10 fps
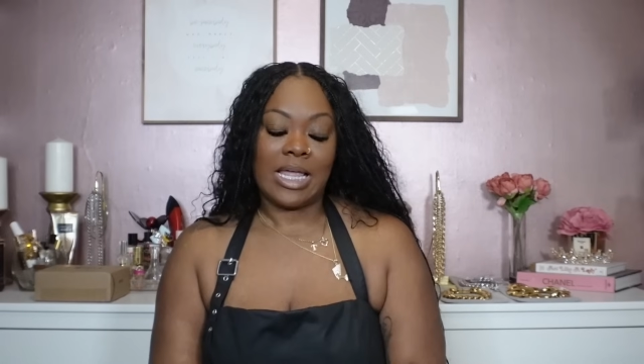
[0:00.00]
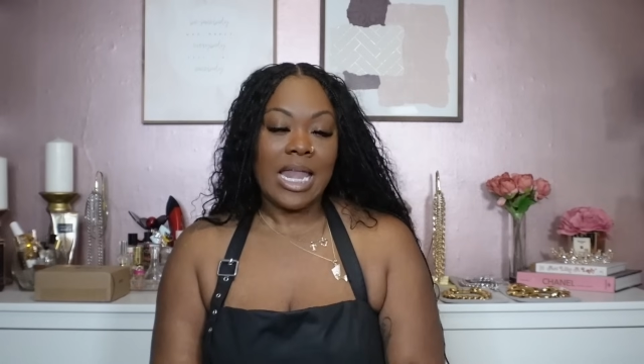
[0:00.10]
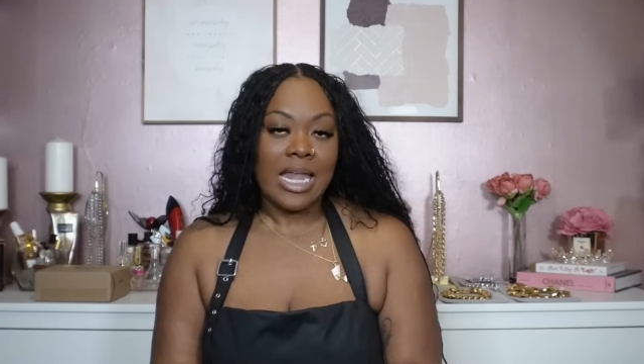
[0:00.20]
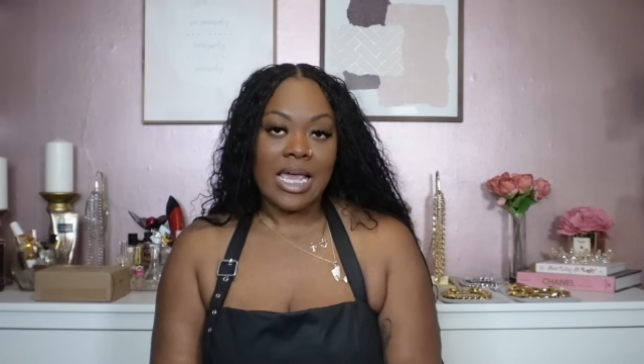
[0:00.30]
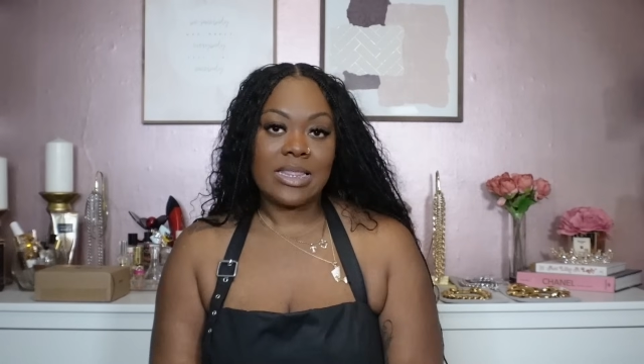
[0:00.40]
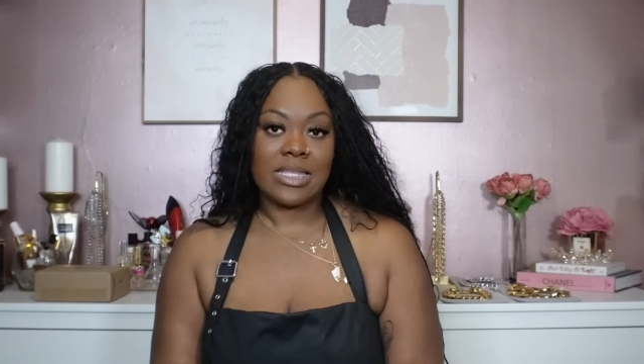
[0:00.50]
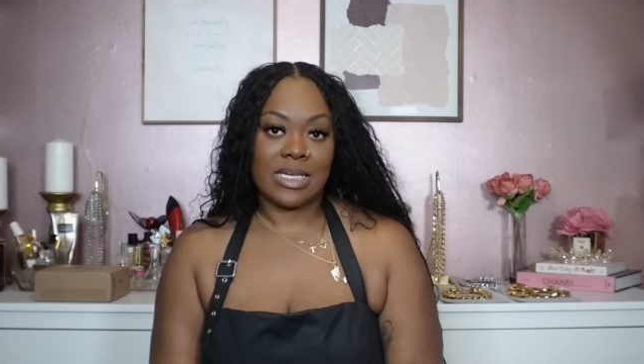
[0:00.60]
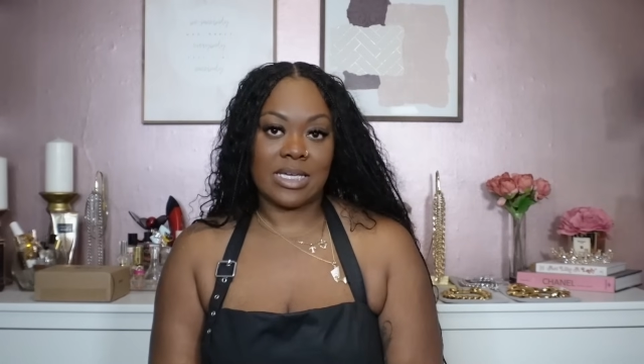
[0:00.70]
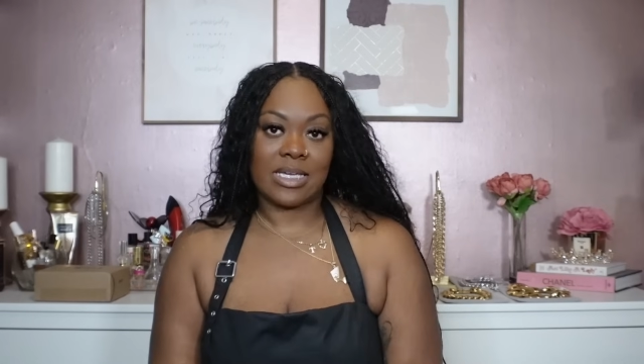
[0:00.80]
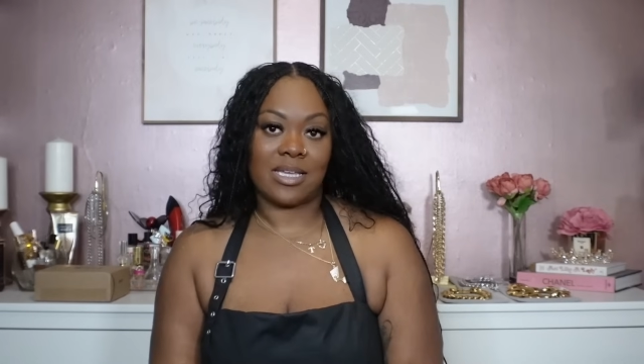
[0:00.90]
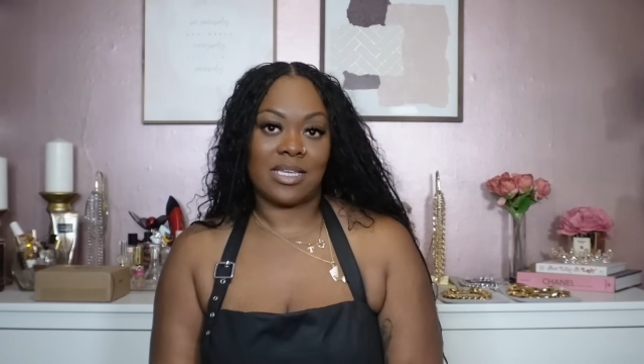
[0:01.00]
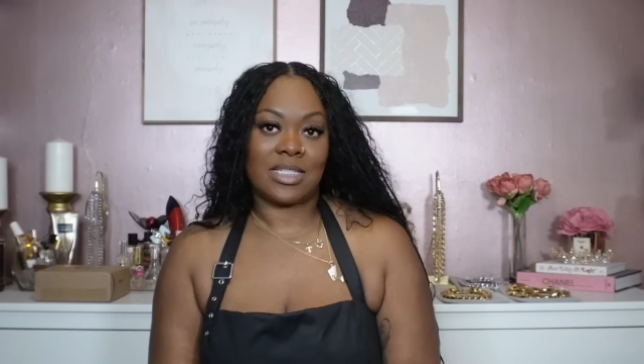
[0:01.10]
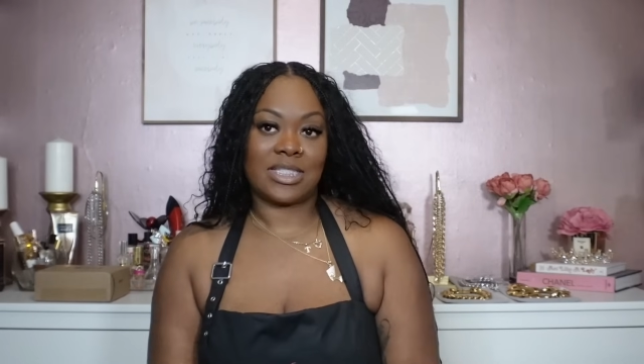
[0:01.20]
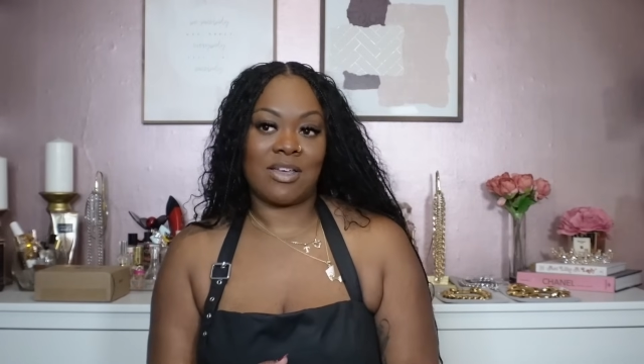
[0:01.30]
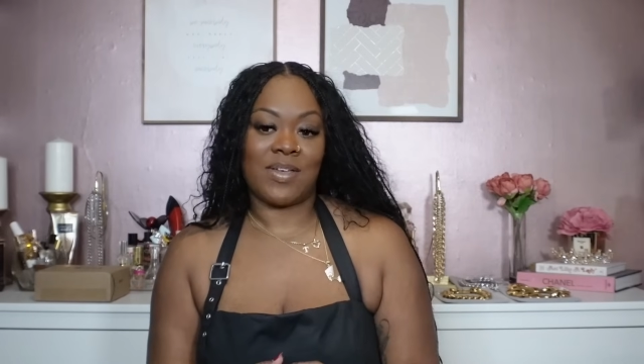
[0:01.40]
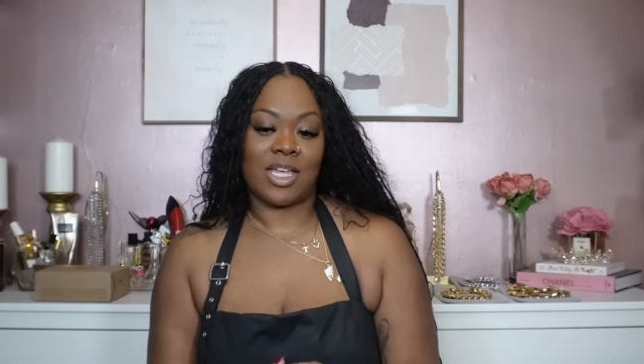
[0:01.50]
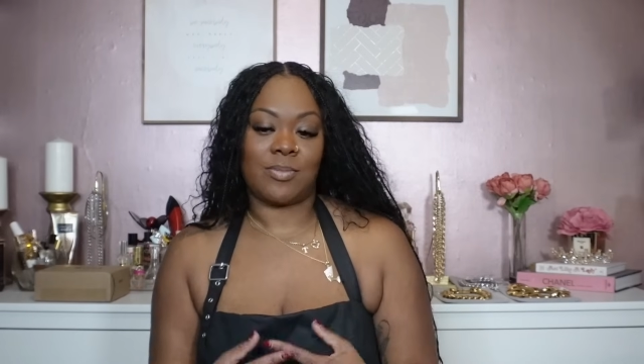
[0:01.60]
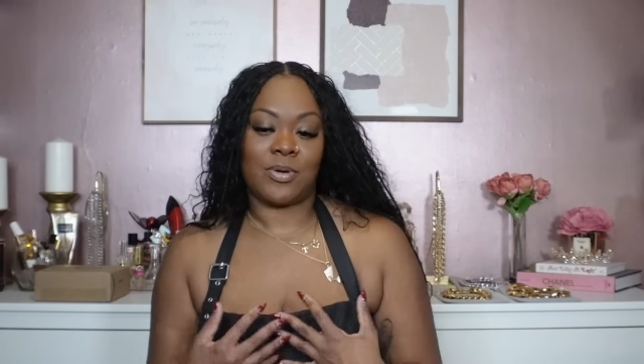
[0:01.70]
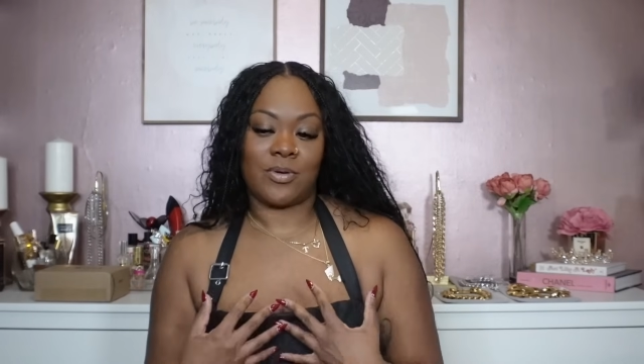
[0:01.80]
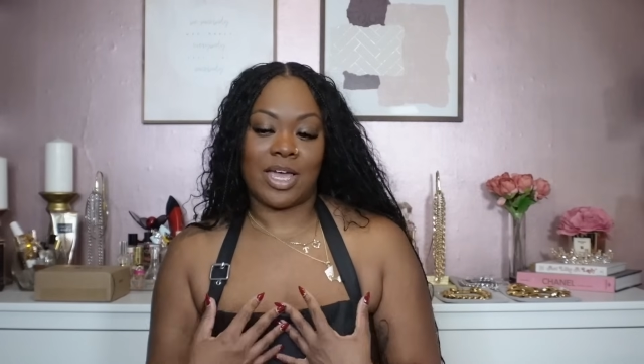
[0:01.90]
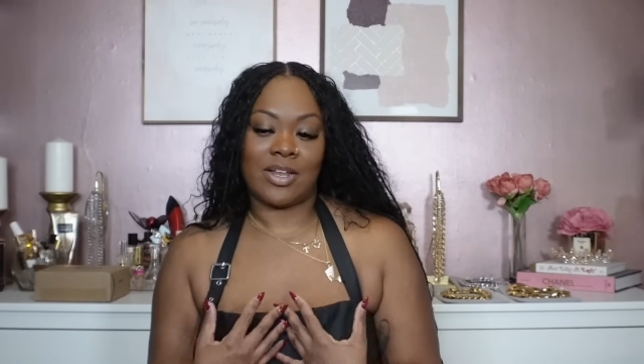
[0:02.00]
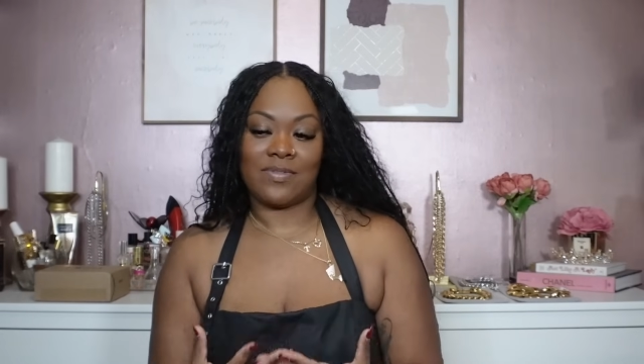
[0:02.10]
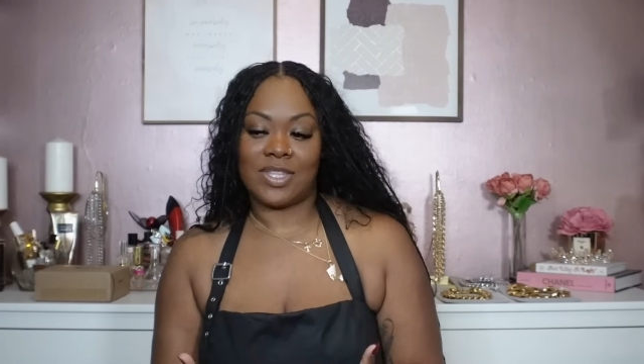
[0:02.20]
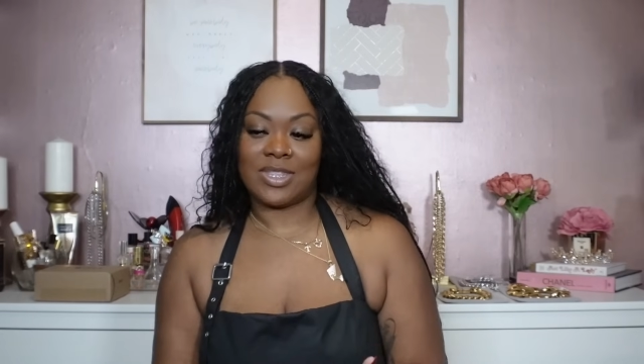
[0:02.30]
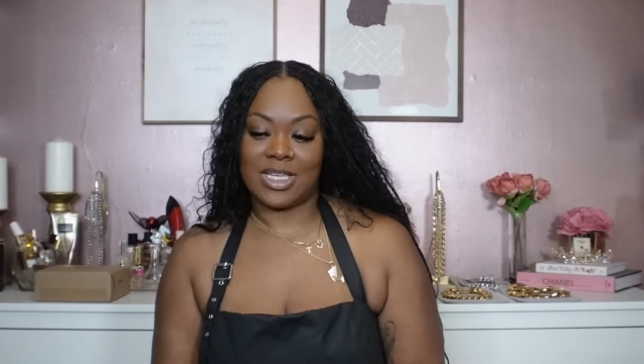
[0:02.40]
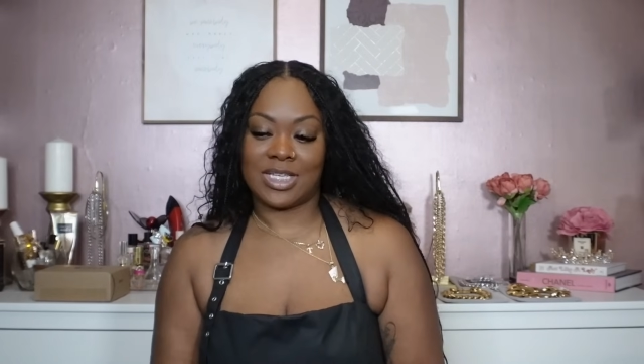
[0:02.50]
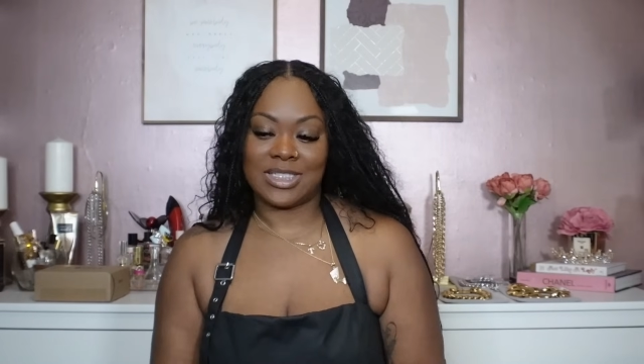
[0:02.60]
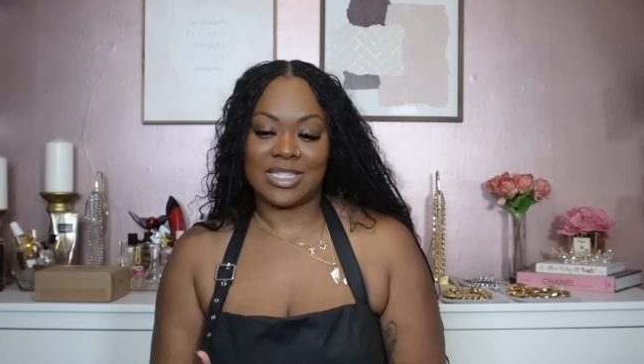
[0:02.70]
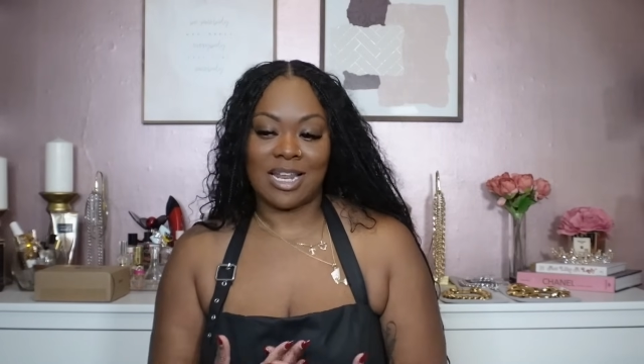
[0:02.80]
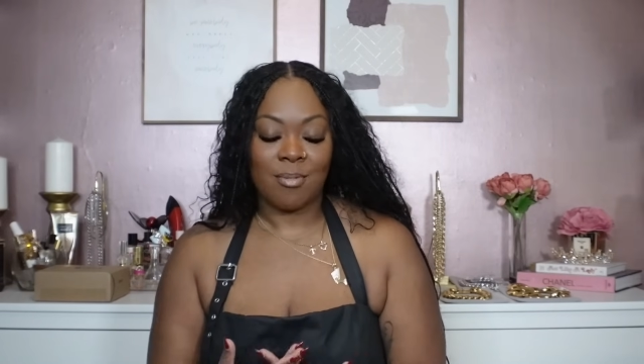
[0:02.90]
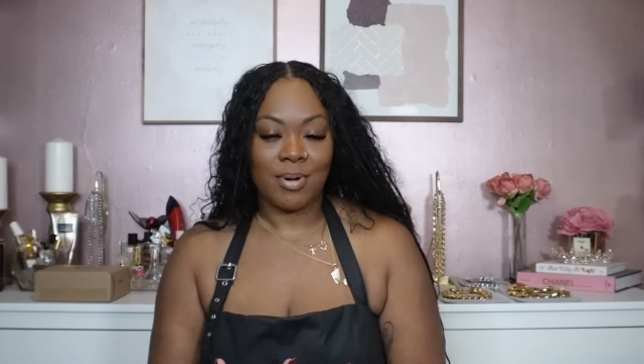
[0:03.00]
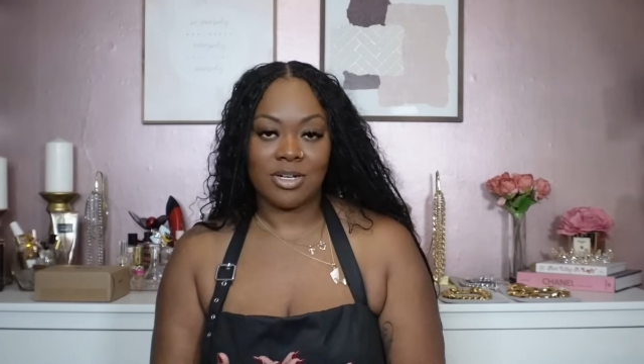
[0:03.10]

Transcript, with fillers: Nothing is available out of the things that I